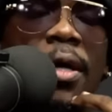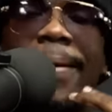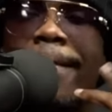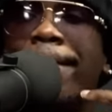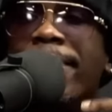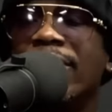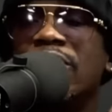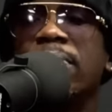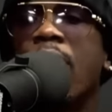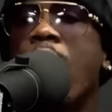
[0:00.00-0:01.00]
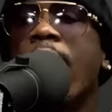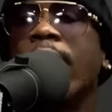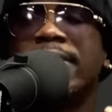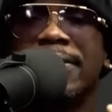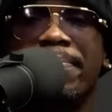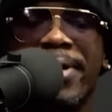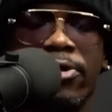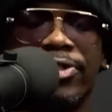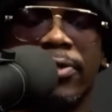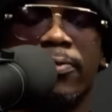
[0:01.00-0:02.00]
Bishop Carlton
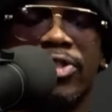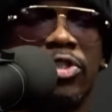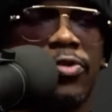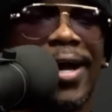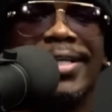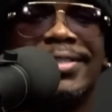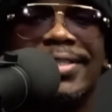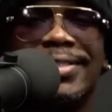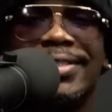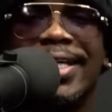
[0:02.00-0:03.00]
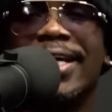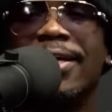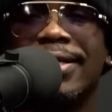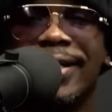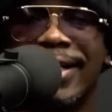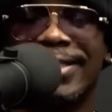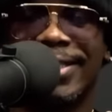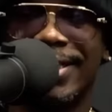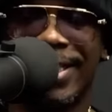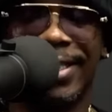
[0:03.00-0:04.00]
Pearson was trying to tell us
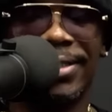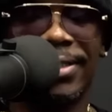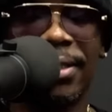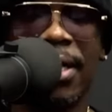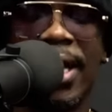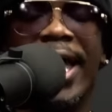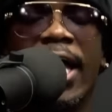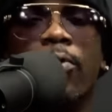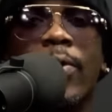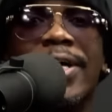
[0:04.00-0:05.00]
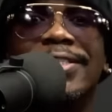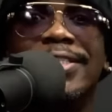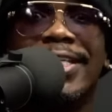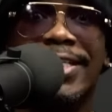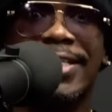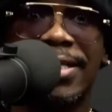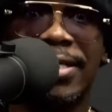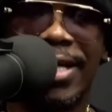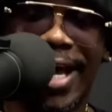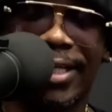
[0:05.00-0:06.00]
this, and we did
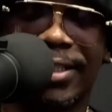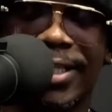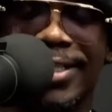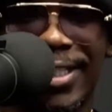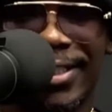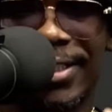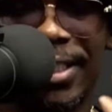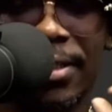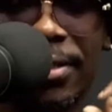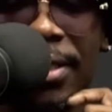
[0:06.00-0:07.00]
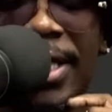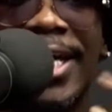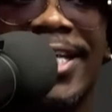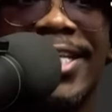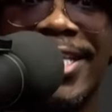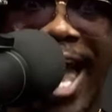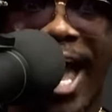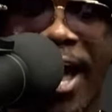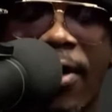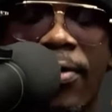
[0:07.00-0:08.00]
not listen.
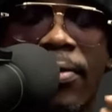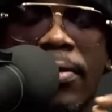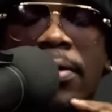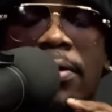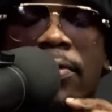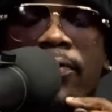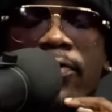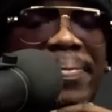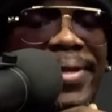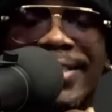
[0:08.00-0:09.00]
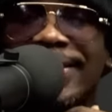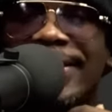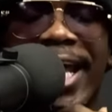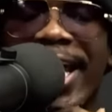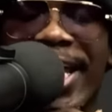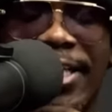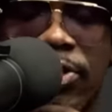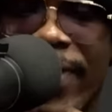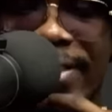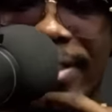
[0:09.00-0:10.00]
Now, from the day he
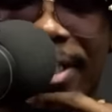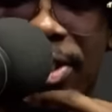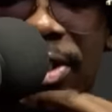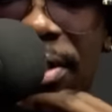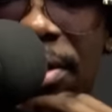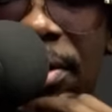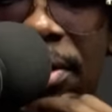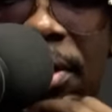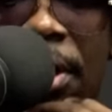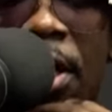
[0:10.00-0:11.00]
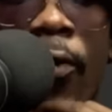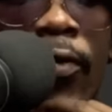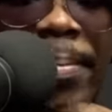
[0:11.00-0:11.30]
transitioned, we've been